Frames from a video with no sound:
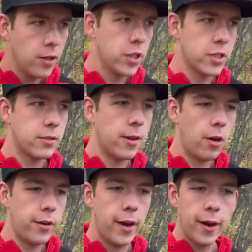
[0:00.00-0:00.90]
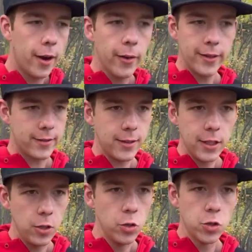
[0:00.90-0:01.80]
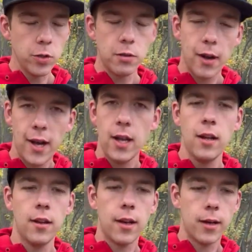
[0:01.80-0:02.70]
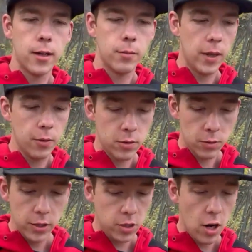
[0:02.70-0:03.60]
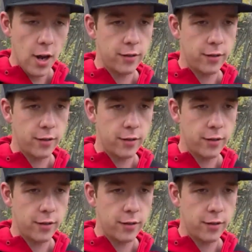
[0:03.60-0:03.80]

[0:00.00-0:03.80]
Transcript: Just Ontario, it's usually raining, um, but it was really dry.